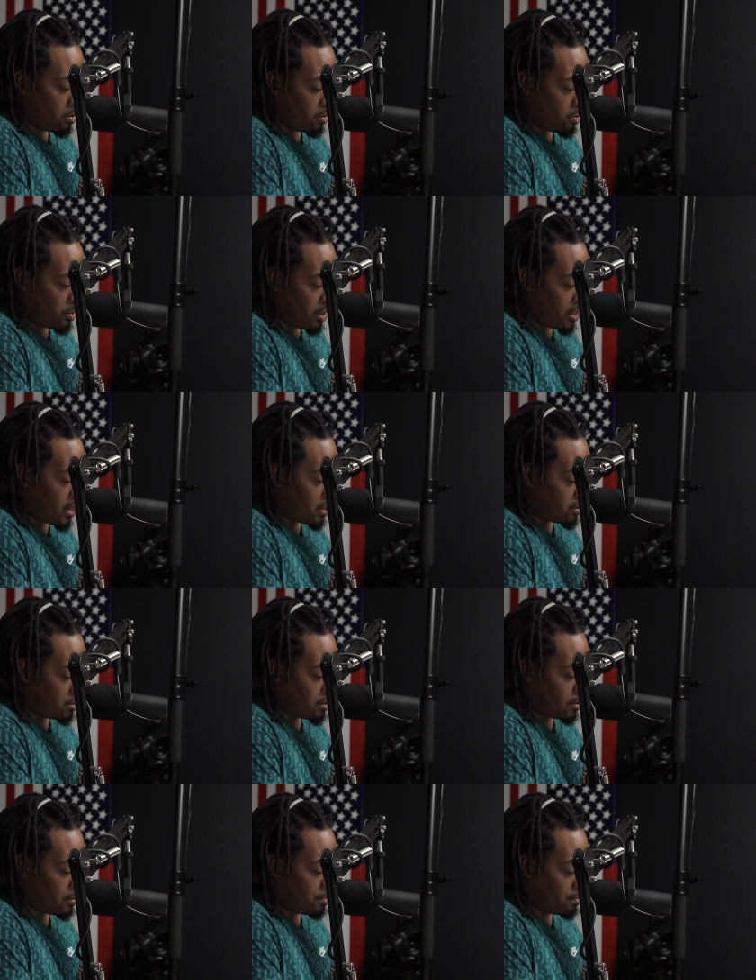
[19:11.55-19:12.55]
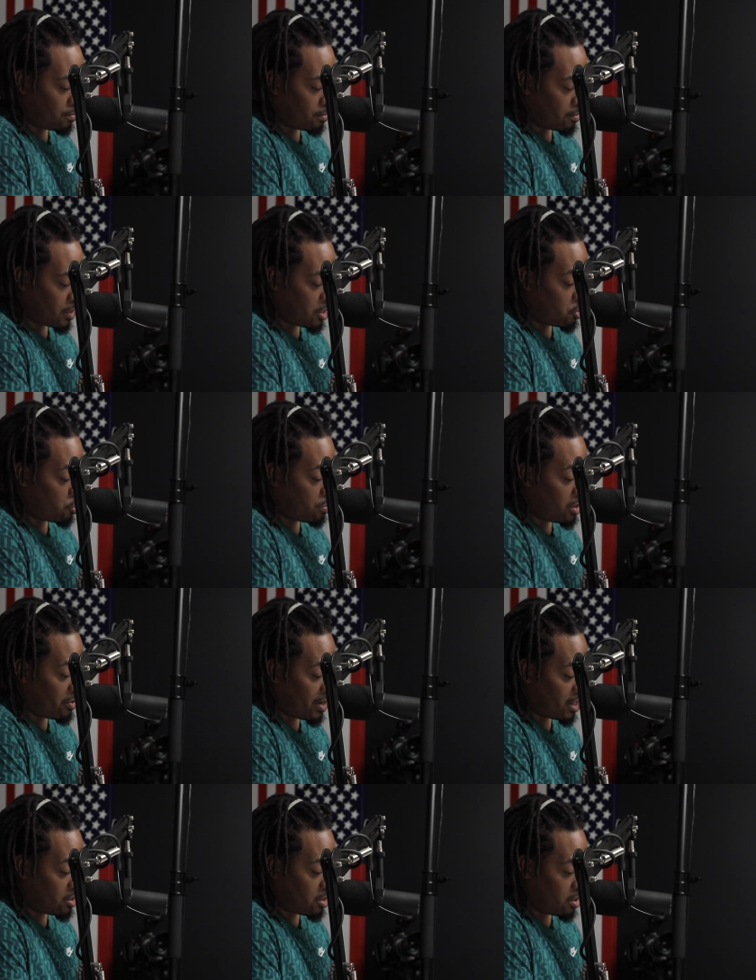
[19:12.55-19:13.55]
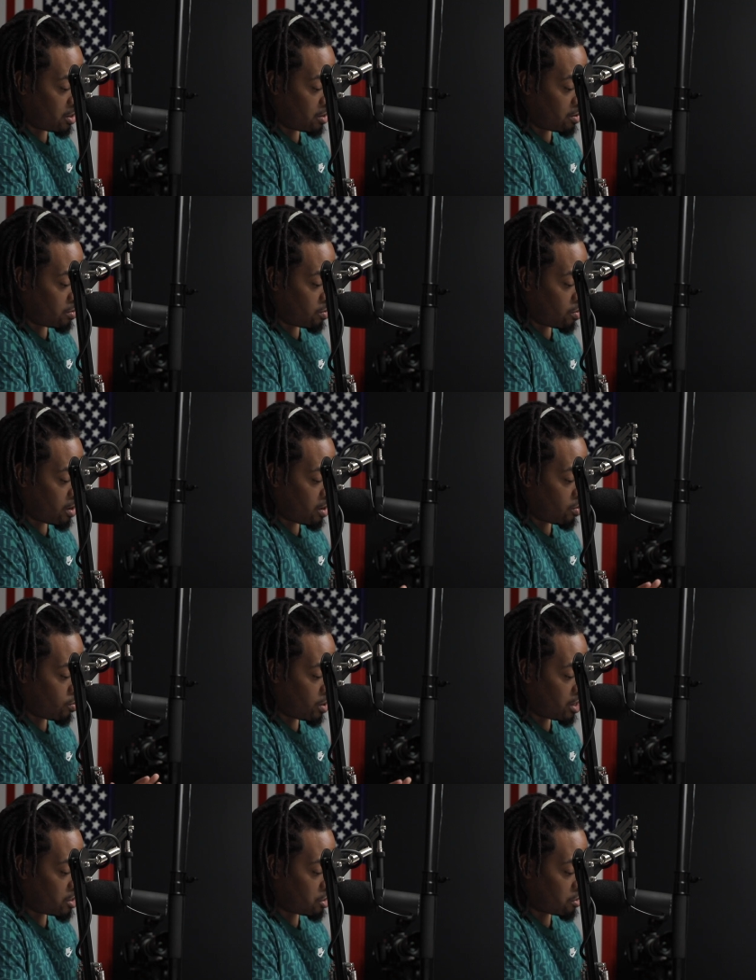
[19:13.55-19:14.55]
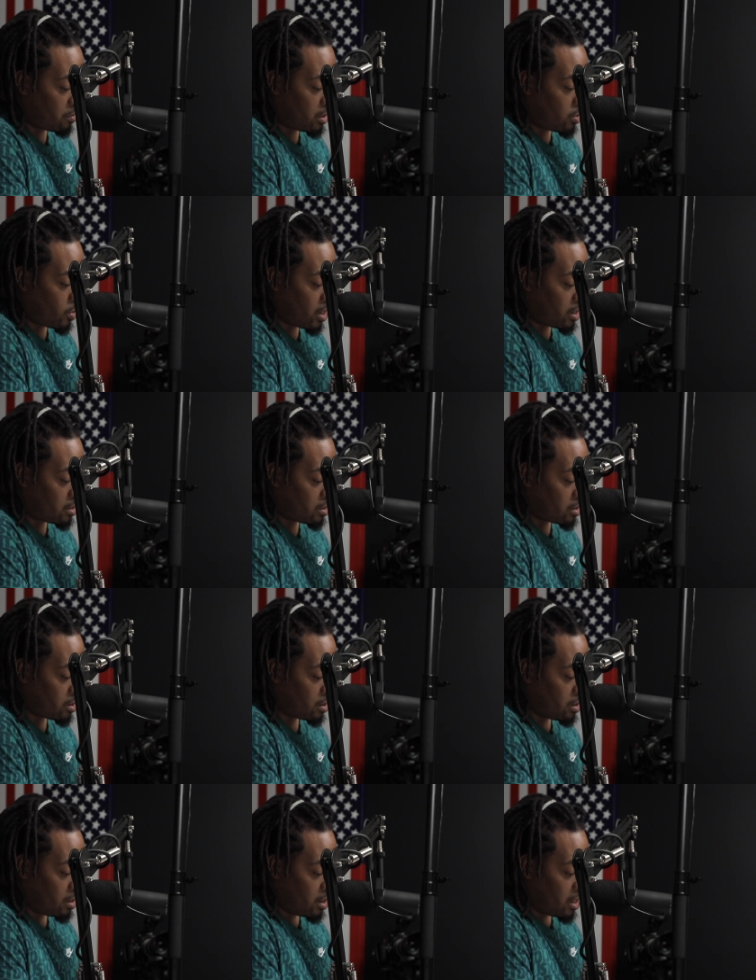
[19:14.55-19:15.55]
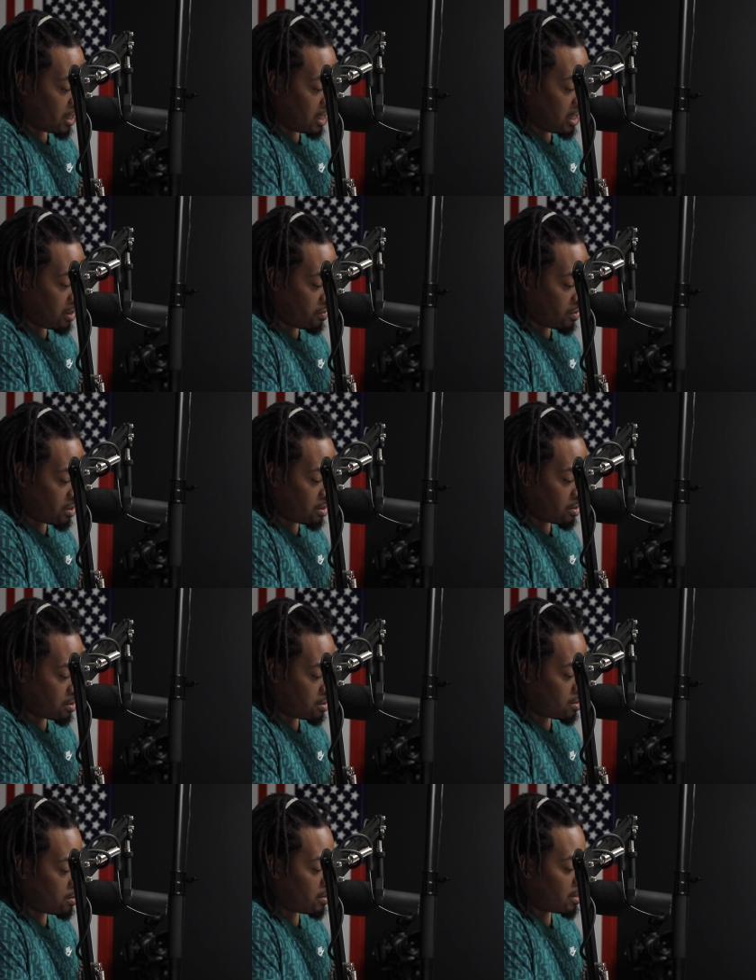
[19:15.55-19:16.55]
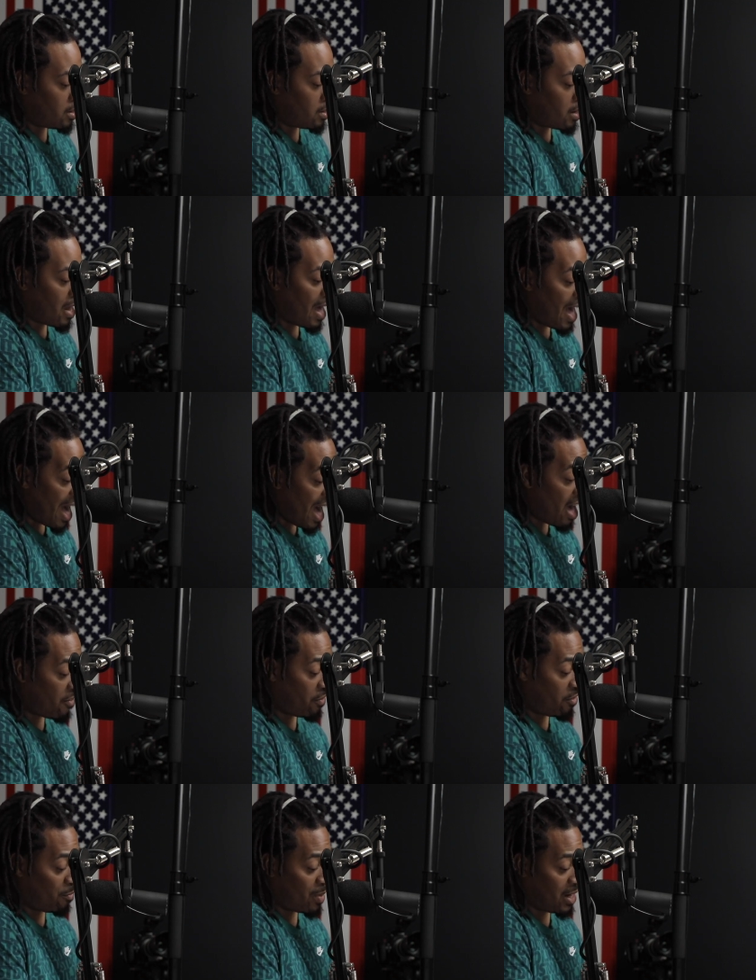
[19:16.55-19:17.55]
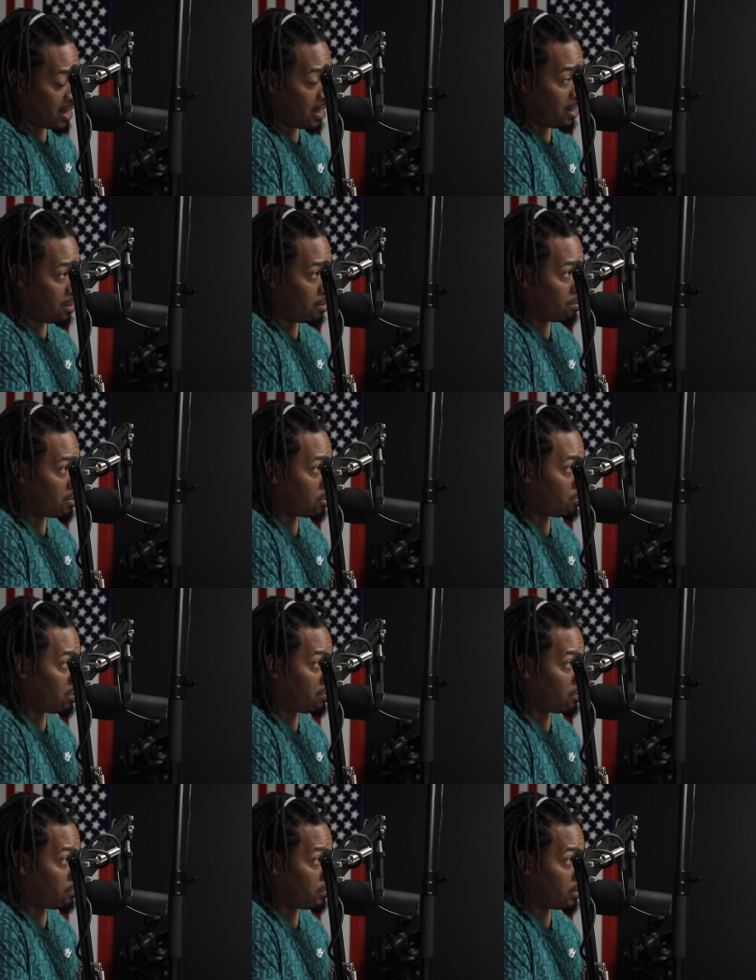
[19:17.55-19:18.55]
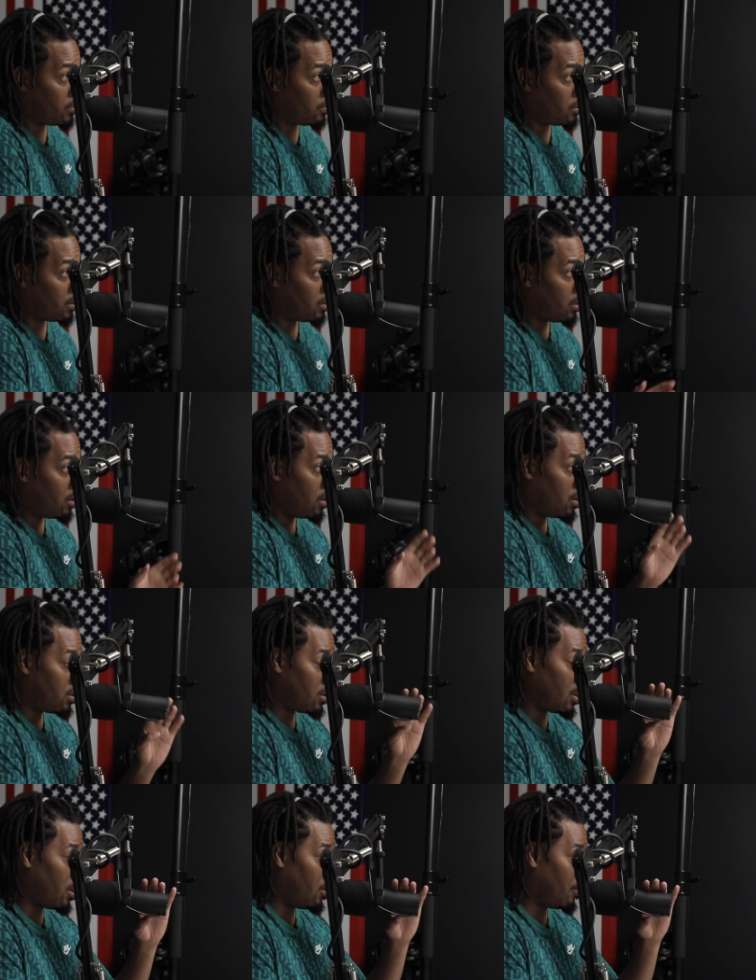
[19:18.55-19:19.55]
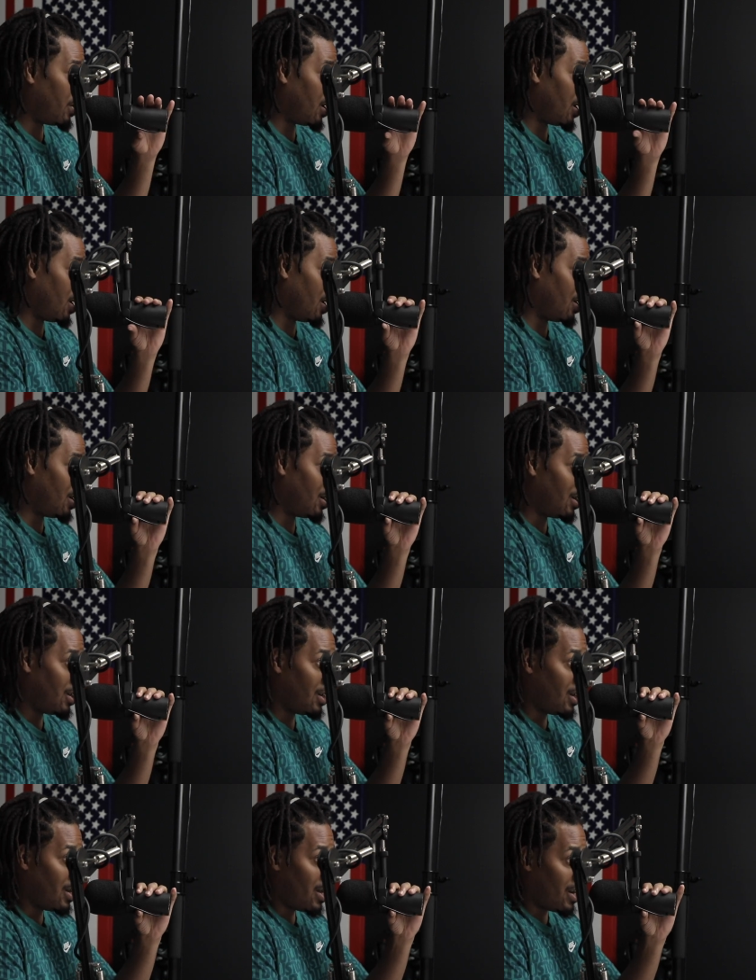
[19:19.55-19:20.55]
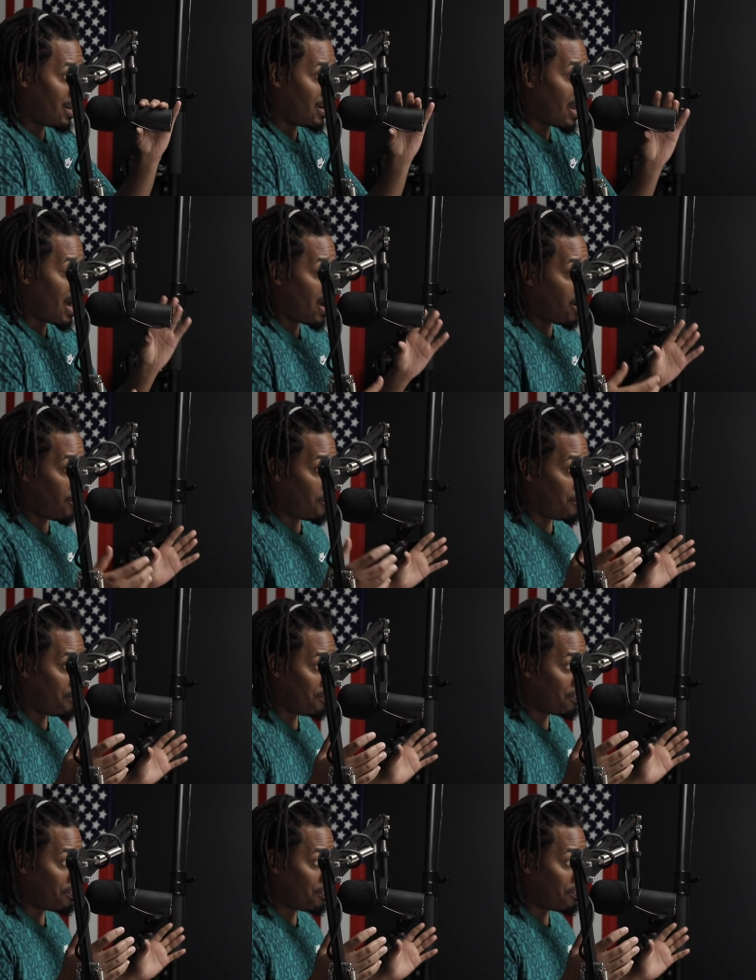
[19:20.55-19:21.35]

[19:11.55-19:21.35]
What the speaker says: Queen Esther? It shall be granted to you. And what is your request? Even to the half of my kingdom it should be fulfilled." So again, and now